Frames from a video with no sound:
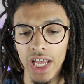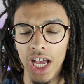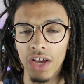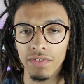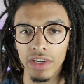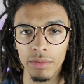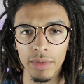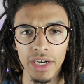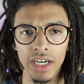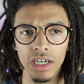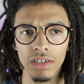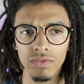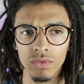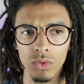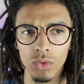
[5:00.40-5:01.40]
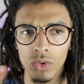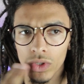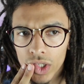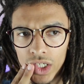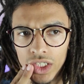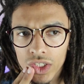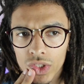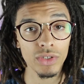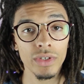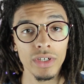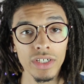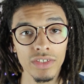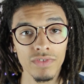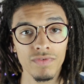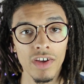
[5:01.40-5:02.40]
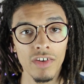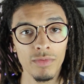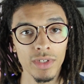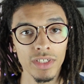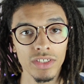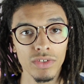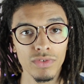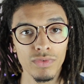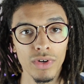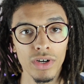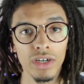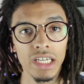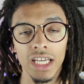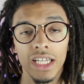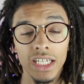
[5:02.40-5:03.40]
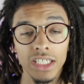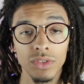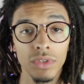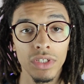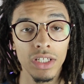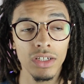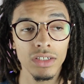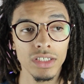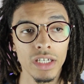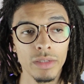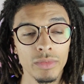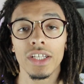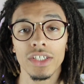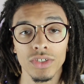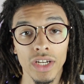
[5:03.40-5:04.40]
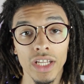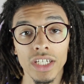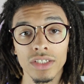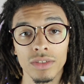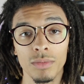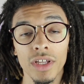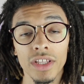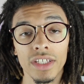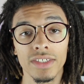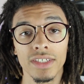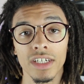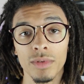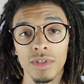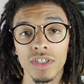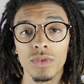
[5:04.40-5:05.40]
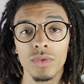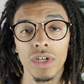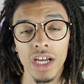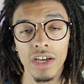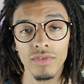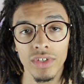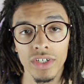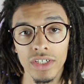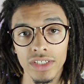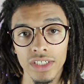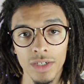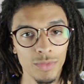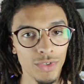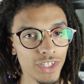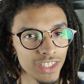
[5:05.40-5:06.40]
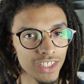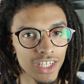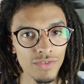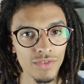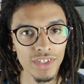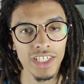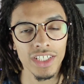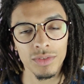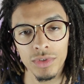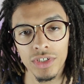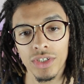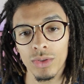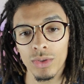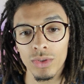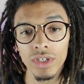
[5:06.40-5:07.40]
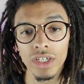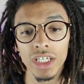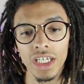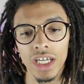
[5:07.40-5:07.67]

I've had my hair for 2 years and 5 months so far, and that's a really long time. So next month is going to be 2.5 years, and I'm pretty excited for that. It's pretty cool.